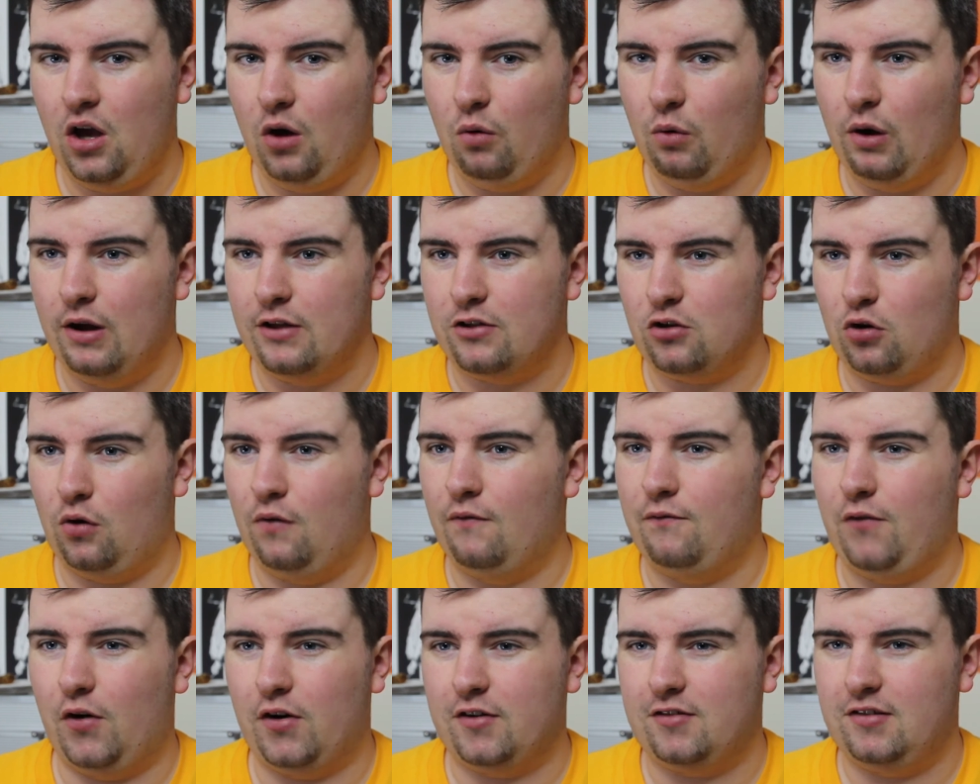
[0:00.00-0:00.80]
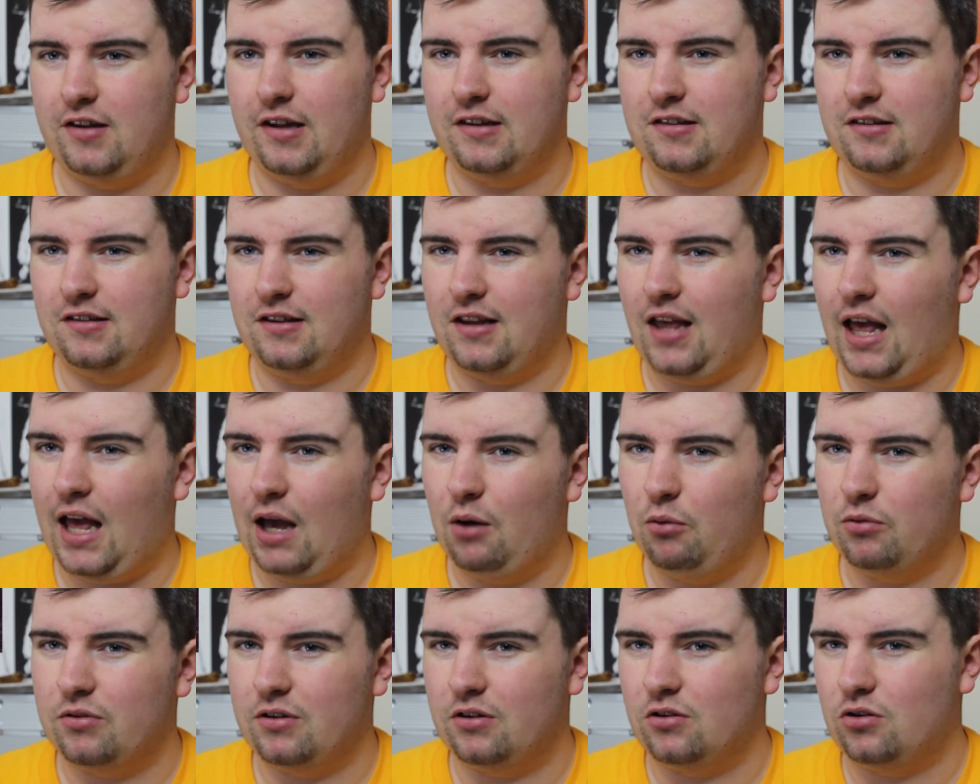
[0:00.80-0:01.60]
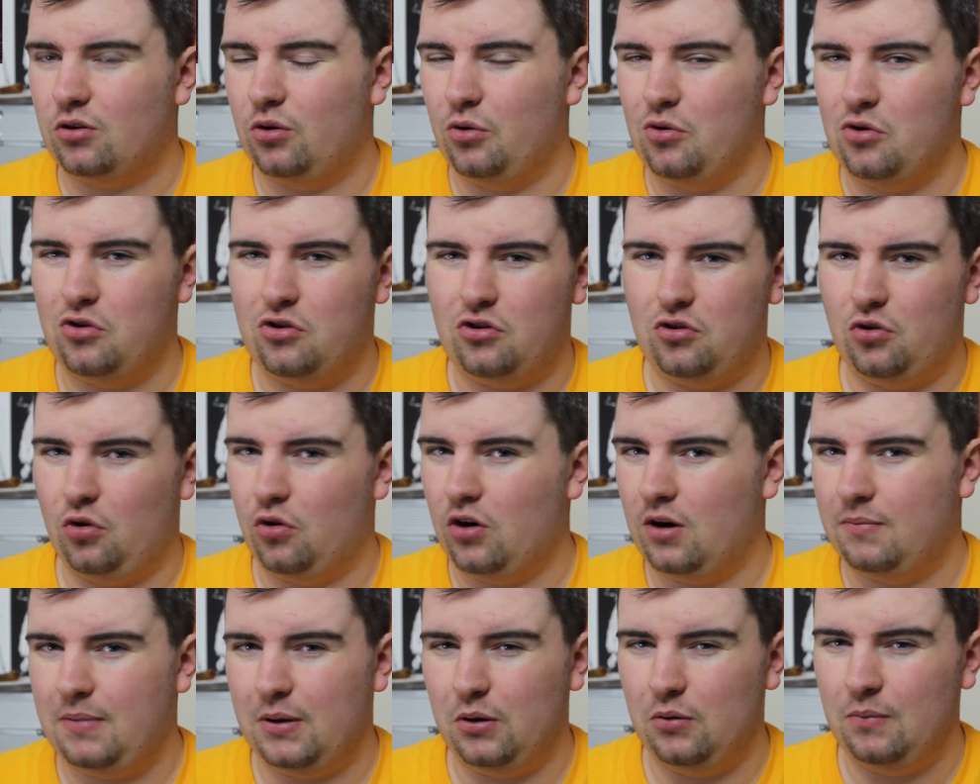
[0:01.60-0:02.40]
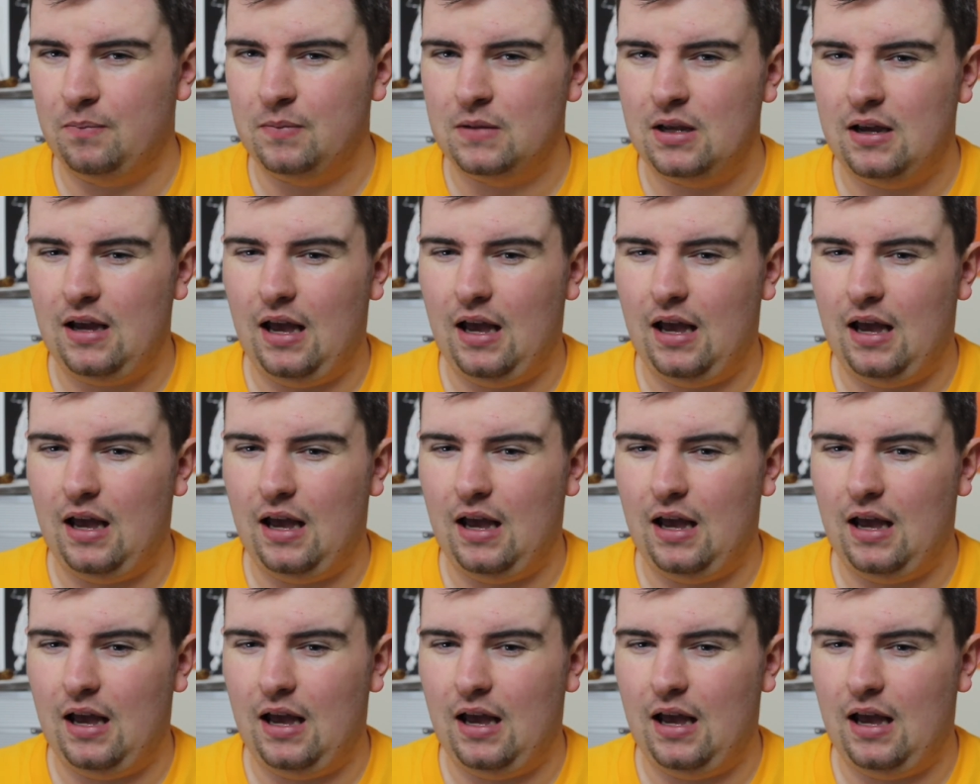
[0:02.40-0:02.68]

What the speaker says: which on first listen I wasn't too sure about.